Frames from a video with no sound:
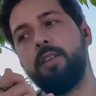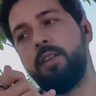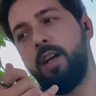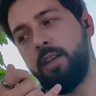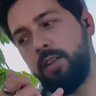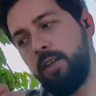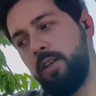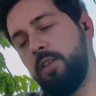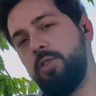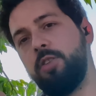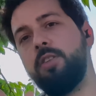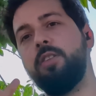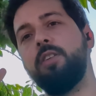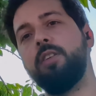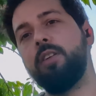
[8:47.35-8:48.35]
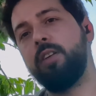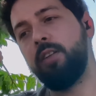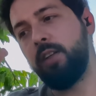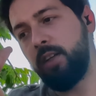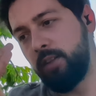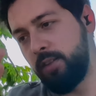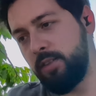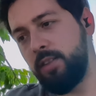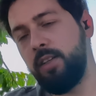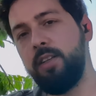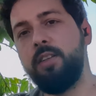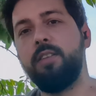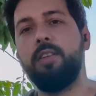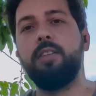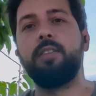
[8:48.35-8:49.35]
Data Engineer, Data
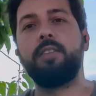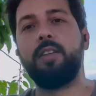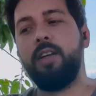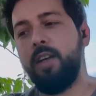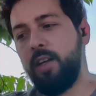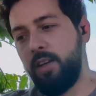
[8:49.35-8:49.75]
Scientist,